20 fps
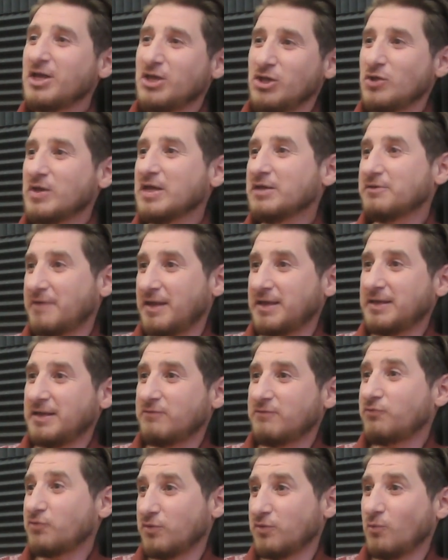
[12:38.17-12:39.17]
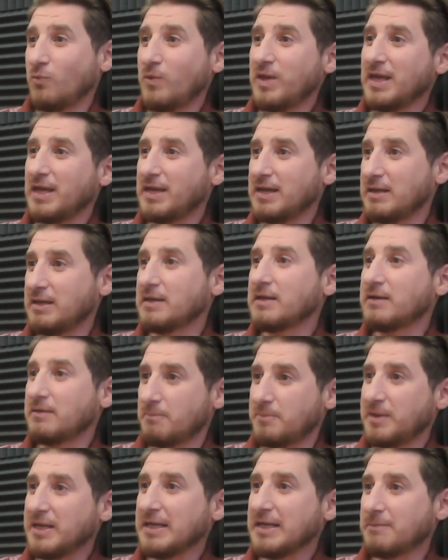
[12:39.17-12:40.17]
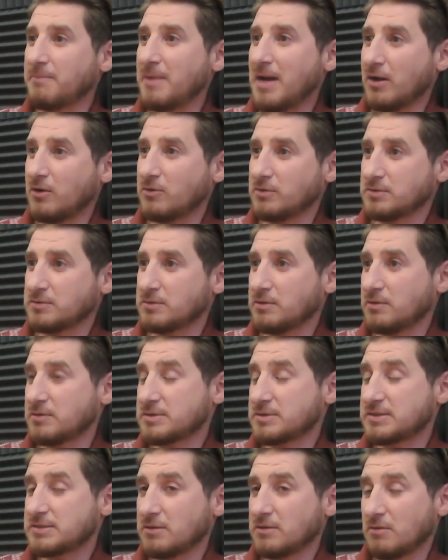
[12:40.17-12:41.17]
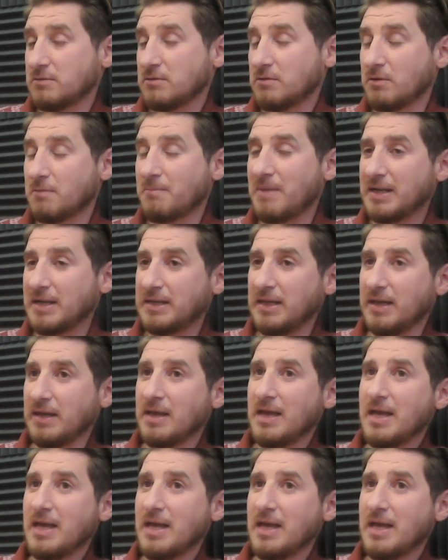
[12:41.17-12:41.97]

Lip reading: you can rent it for the weekend and bring it back on Monday.